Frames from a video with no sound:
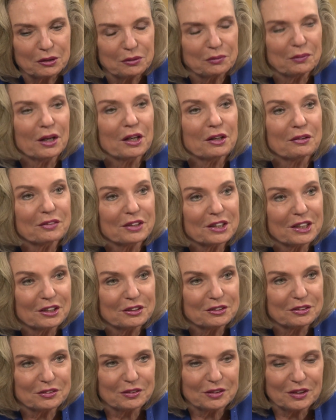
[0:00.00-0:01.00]
well of the
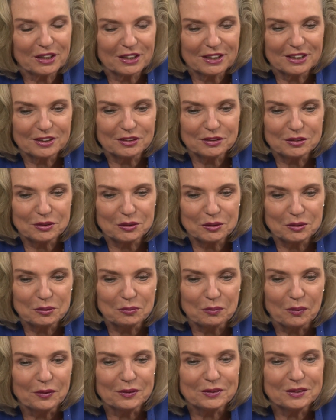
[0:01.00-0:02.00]
country and to
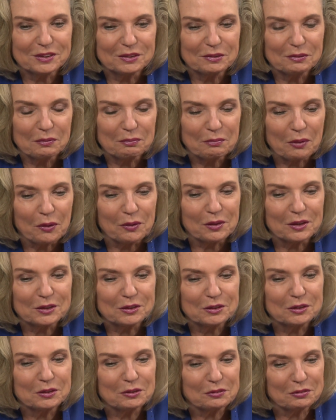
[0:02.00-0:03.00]
want Poland
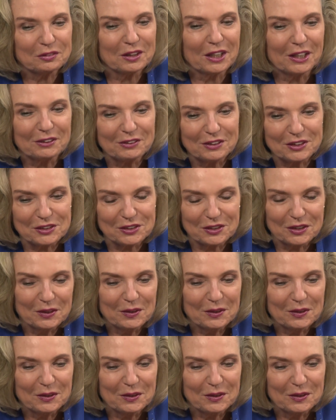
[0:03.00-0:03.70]
to flourish